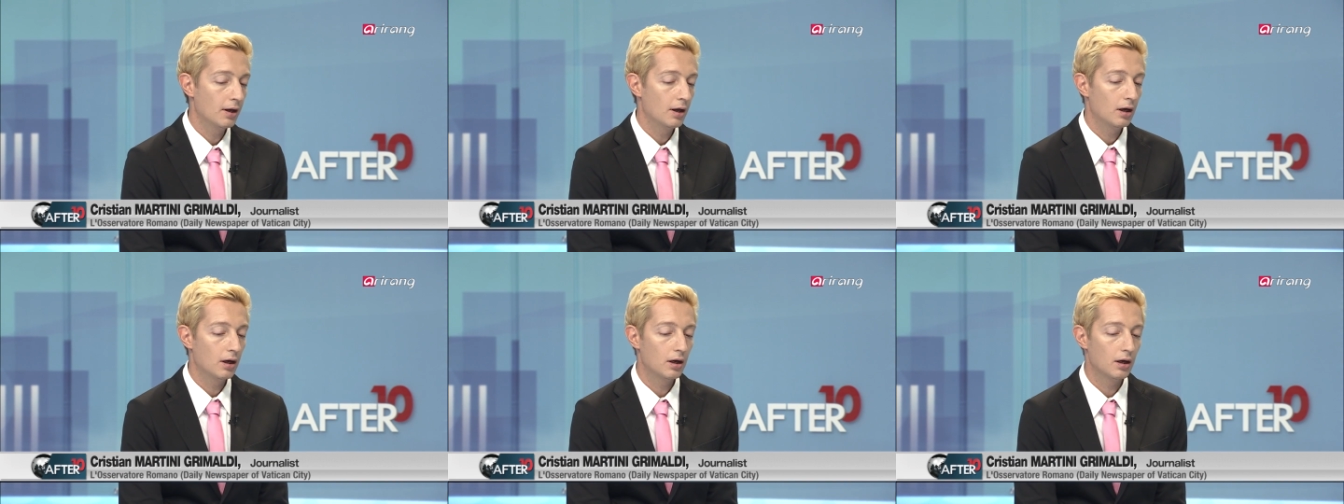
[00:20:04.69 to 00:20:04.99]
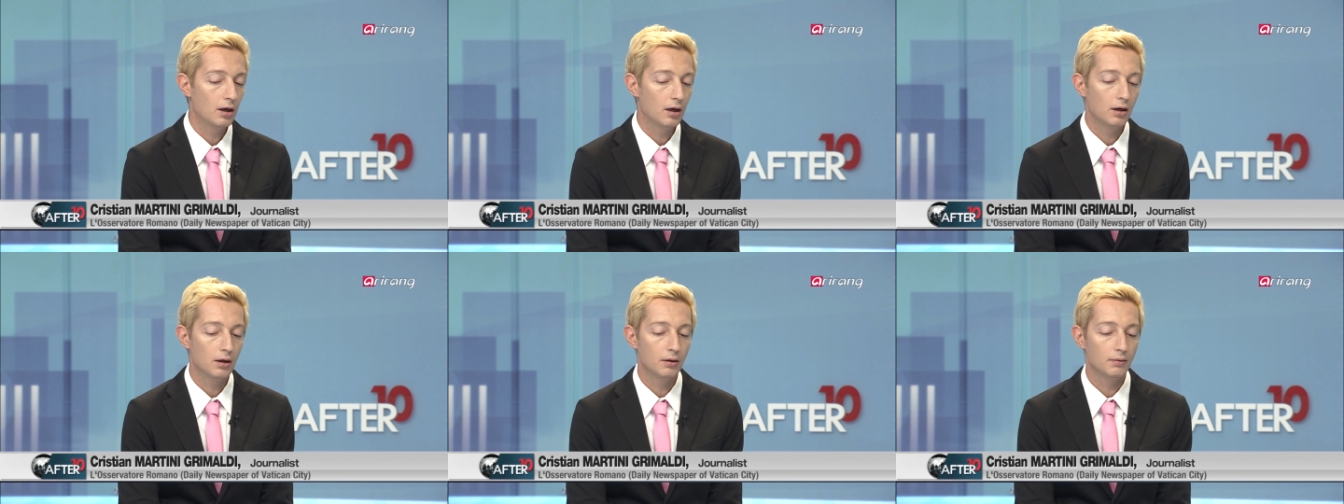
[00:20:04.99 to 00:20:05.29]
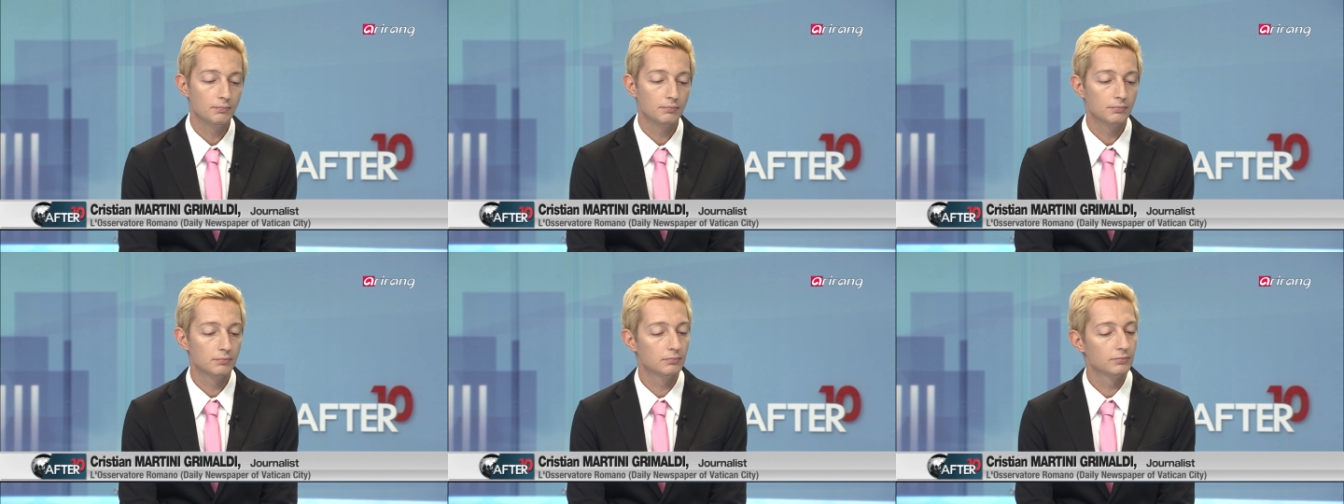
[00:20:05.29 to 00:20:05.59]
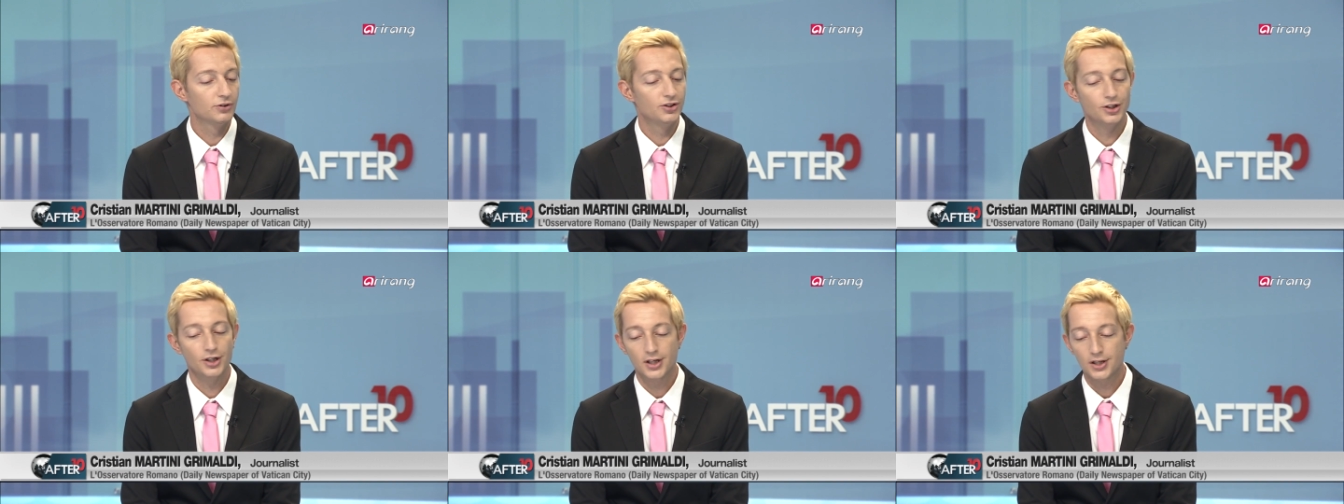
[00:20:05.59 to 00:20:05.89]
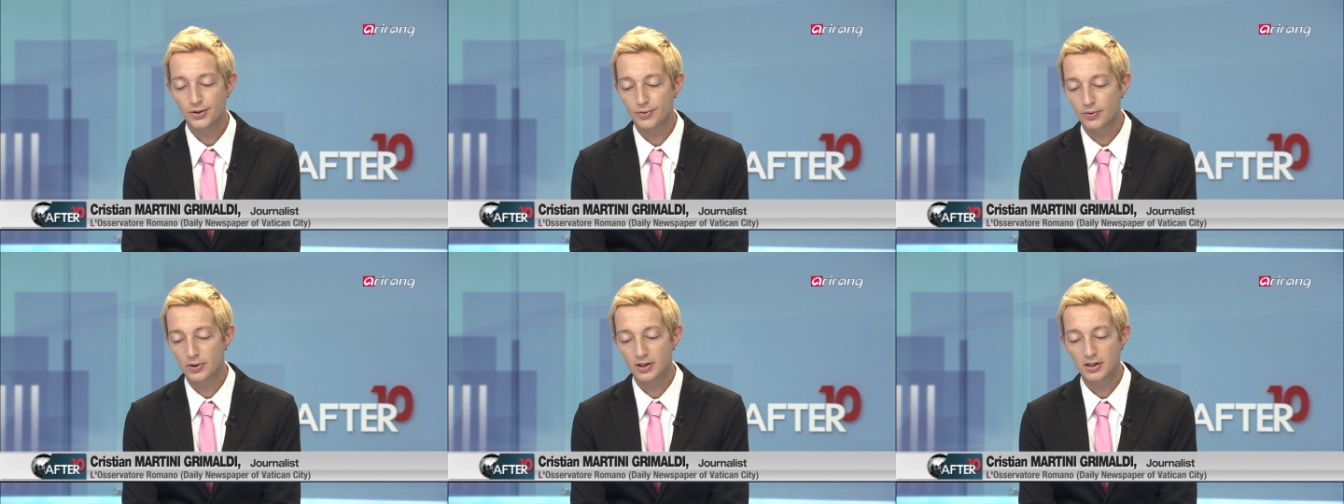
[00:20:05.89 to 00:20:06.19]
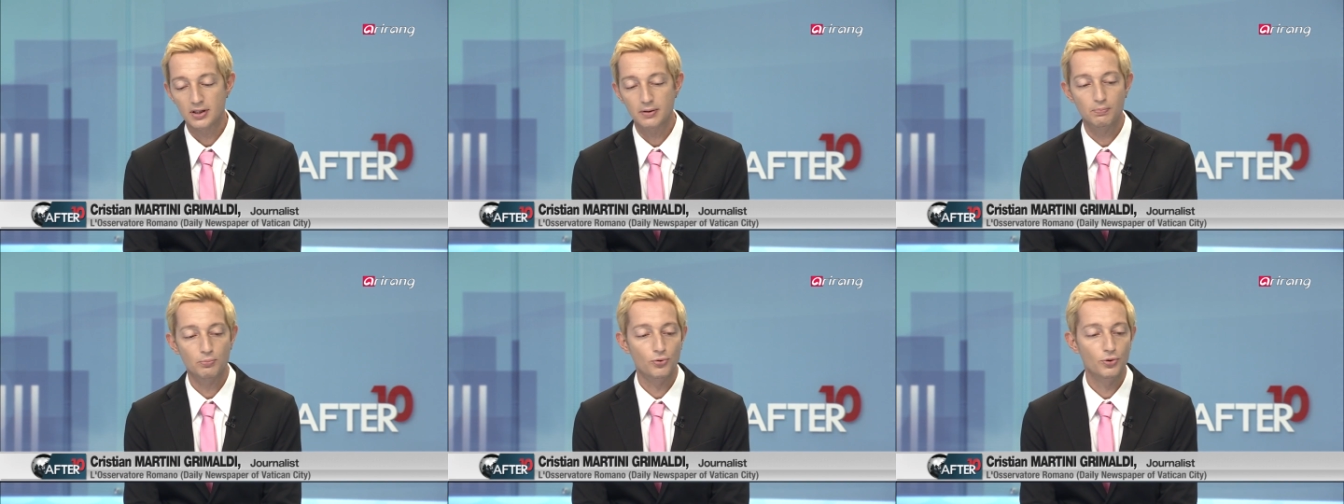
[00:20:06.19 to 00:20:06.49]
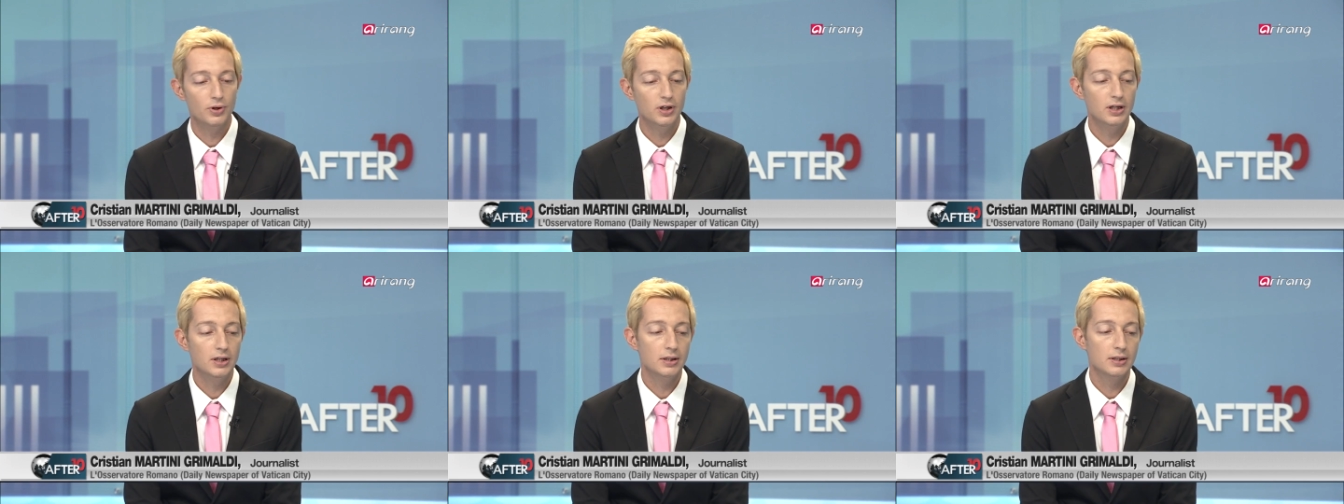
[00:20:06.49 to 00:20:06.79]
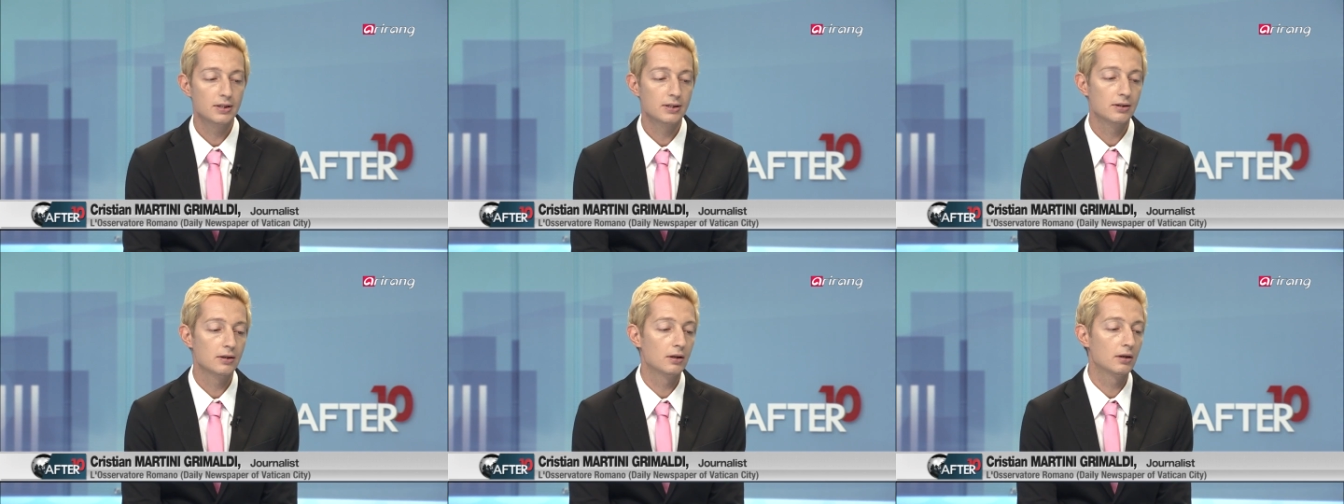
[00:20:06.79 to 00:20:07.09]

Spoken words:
Jesuits, priests,